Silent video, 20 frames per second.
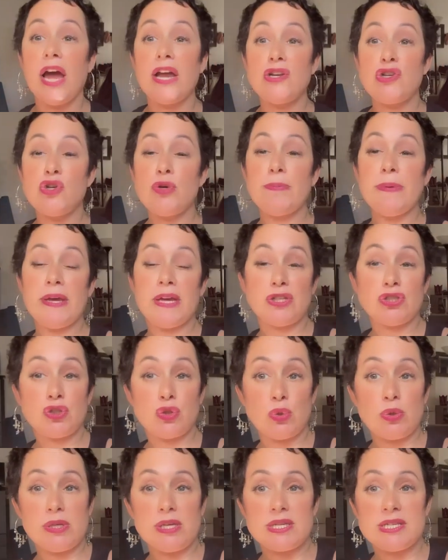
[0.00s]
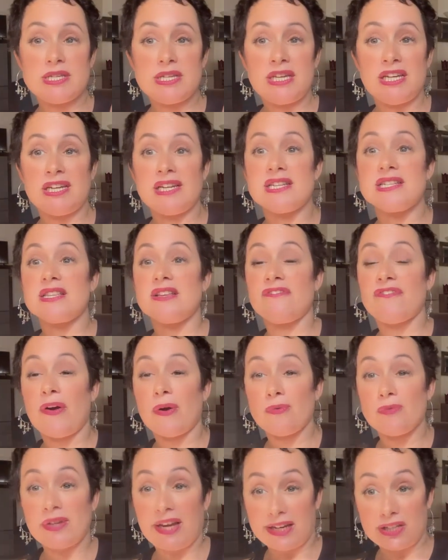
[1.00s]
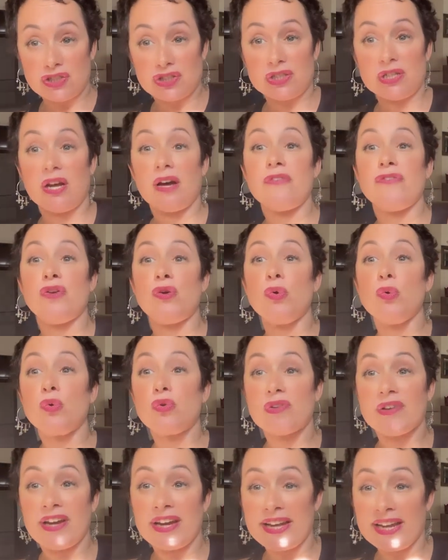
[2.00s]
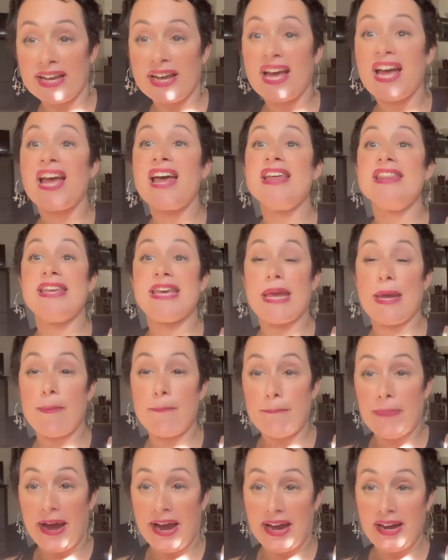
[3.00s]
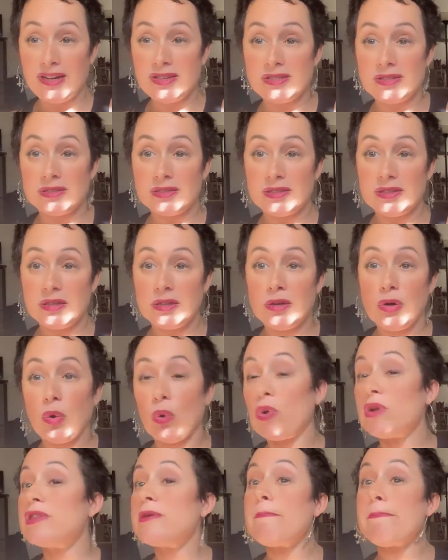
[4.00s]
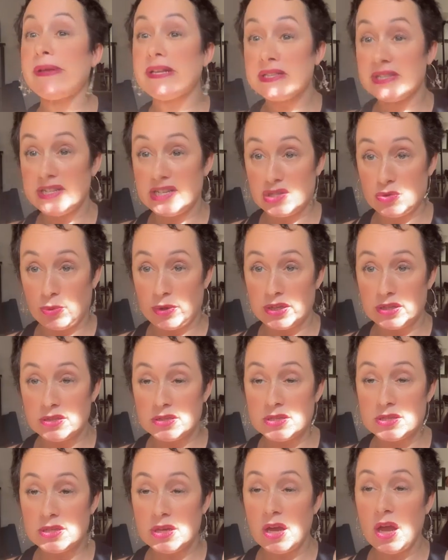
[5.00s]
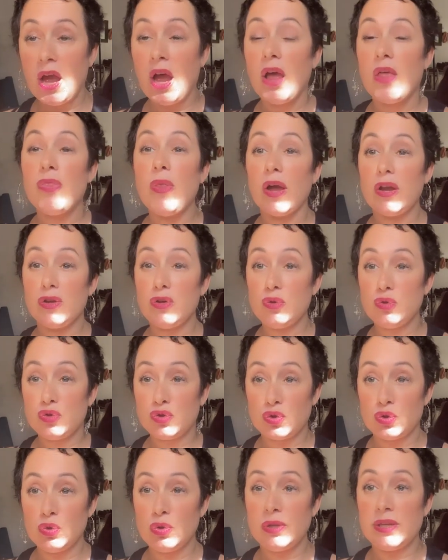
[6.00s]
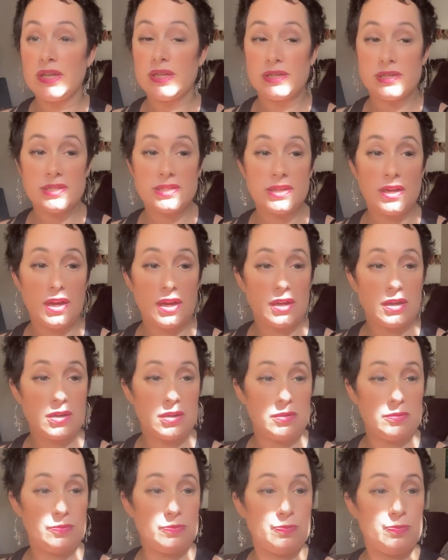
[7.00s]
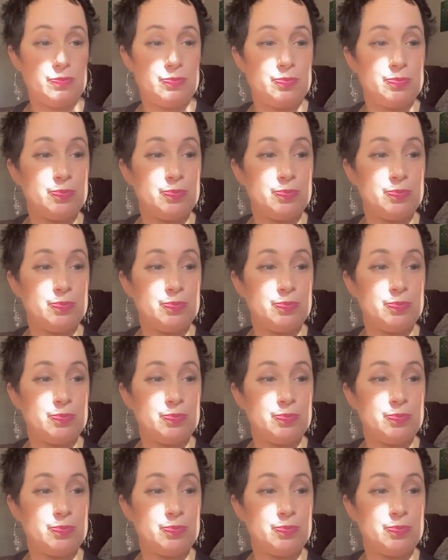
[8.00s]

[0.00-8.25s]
and you being truly seen is the foundation of you creating the impact or the business wins that you truly desire.